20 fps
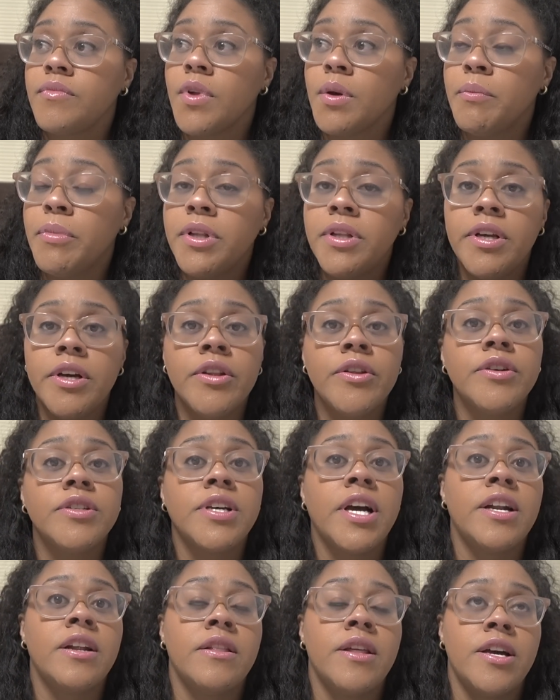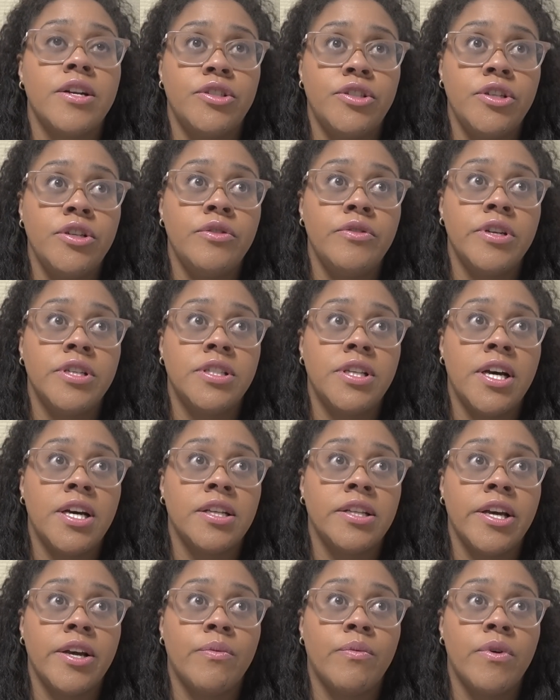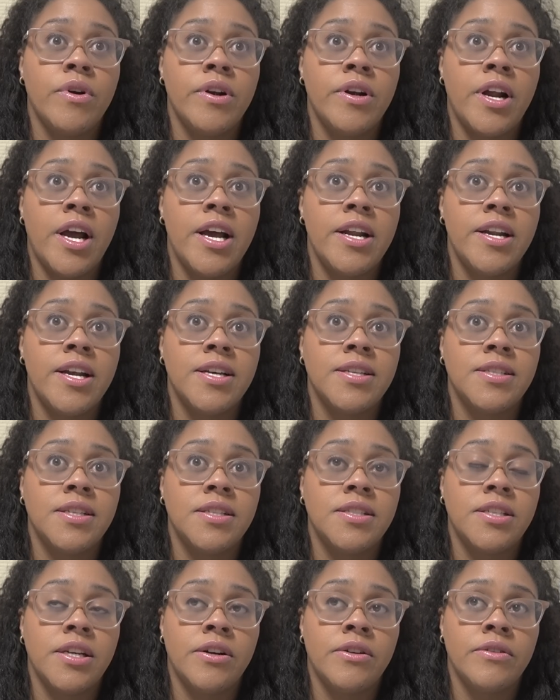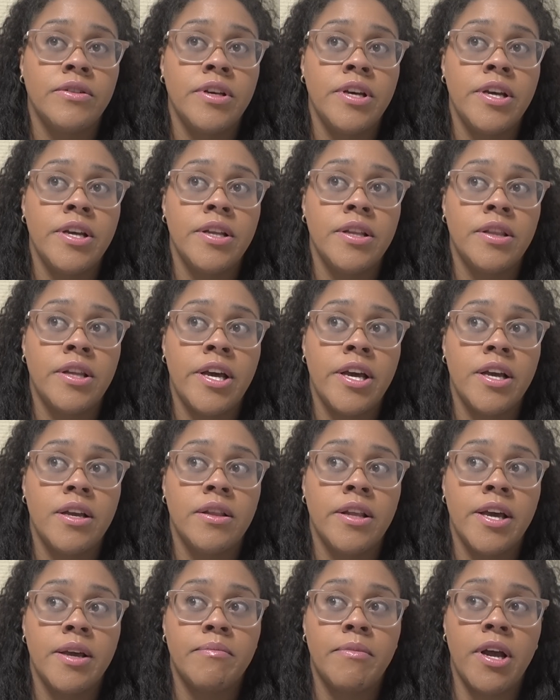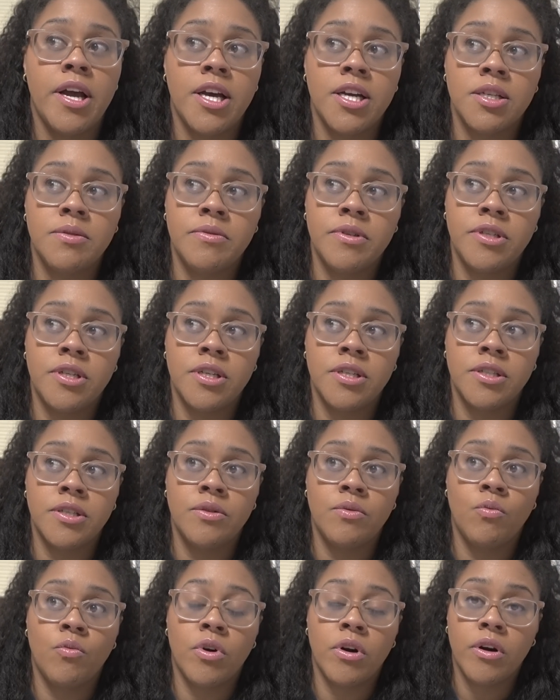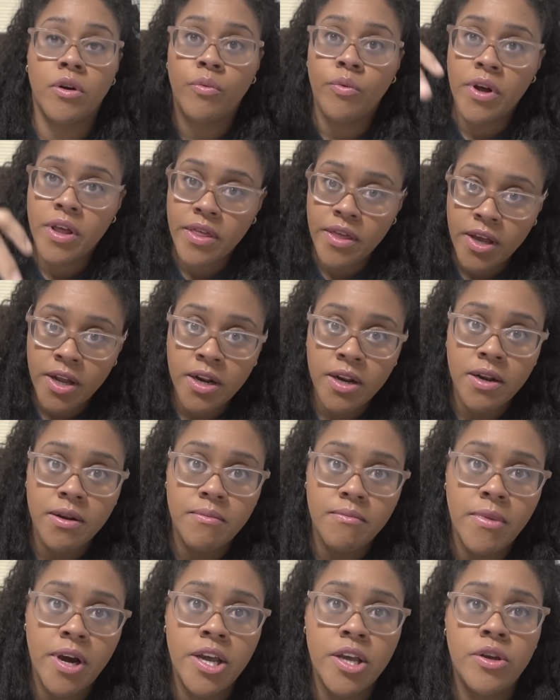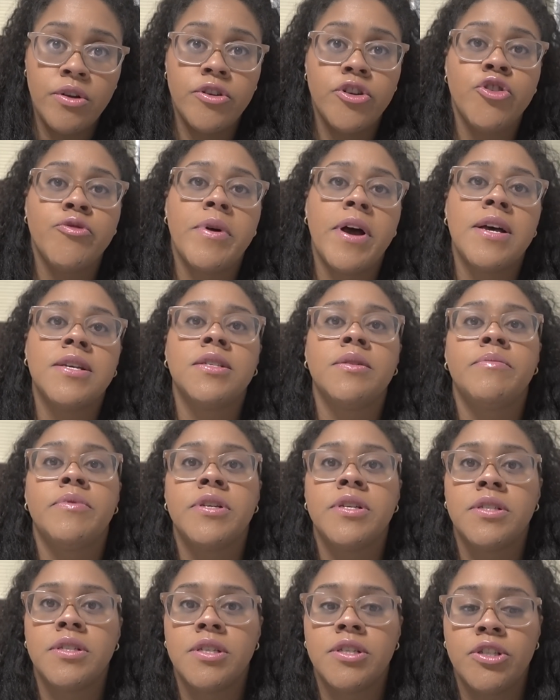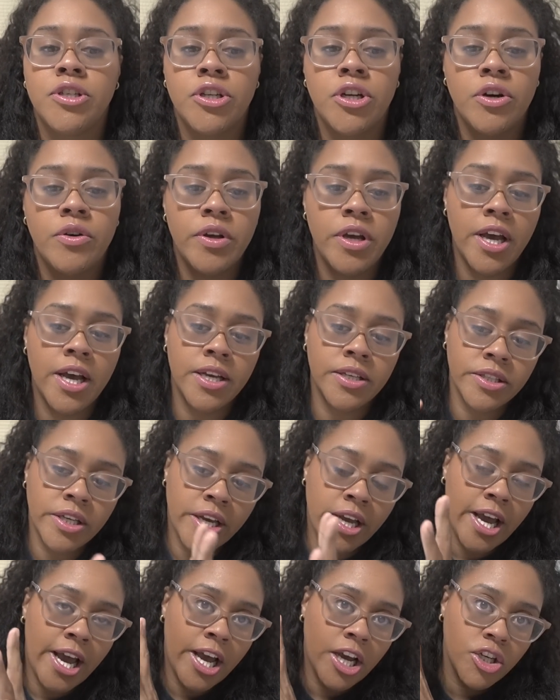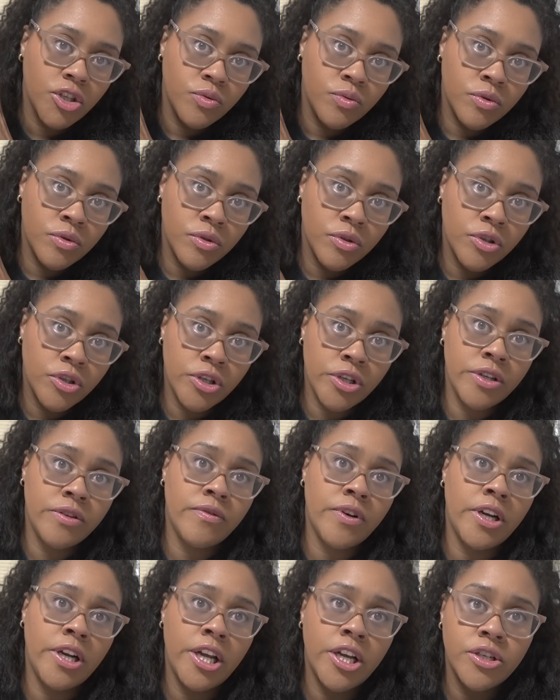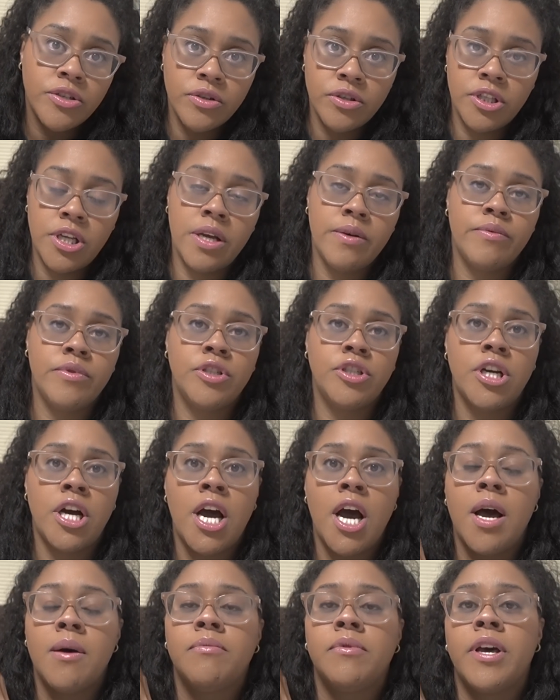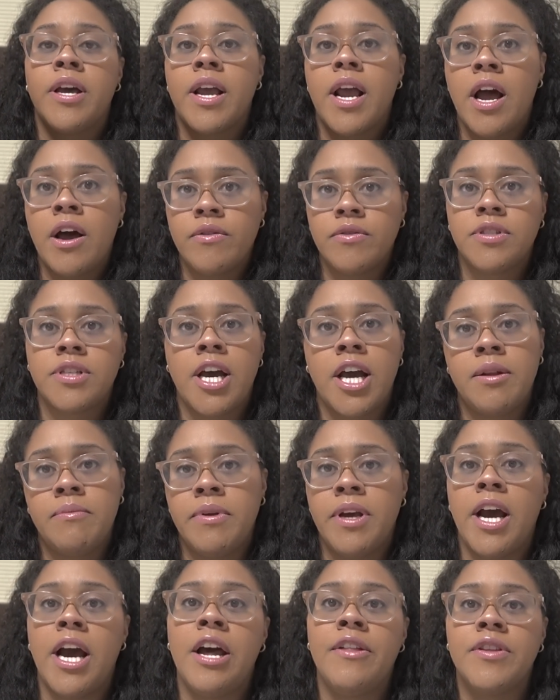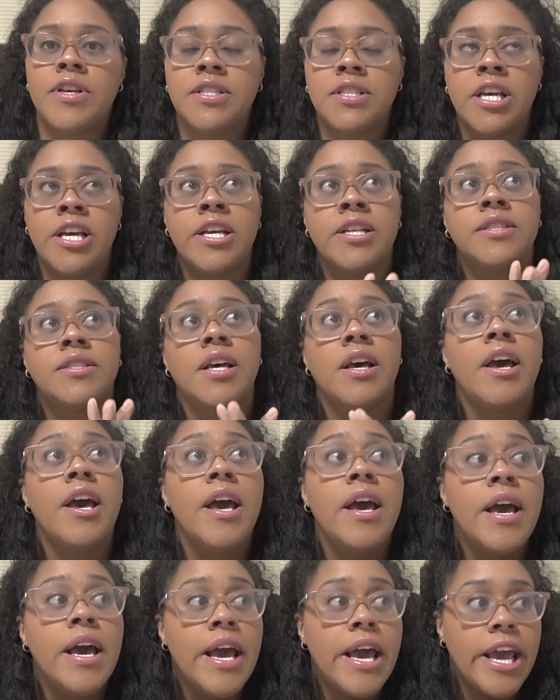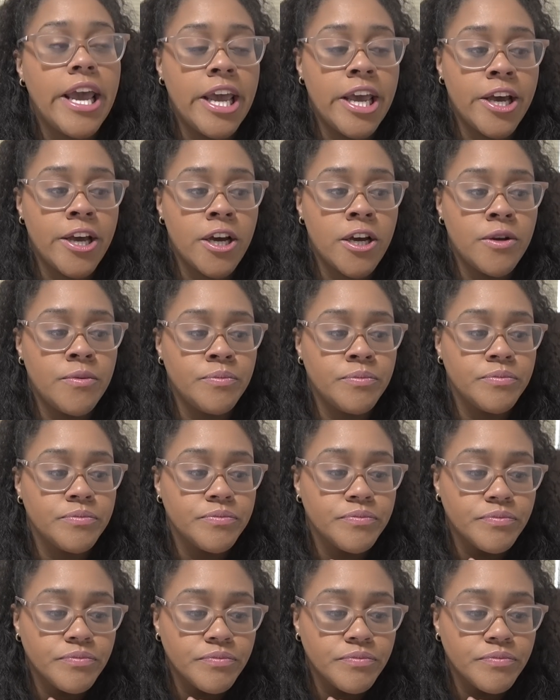But the other side of that too is that like we're not necessarily like my husband doesn't work within my YouTube as a business. He has like an actual good financial stable job like outside behind the scenes. And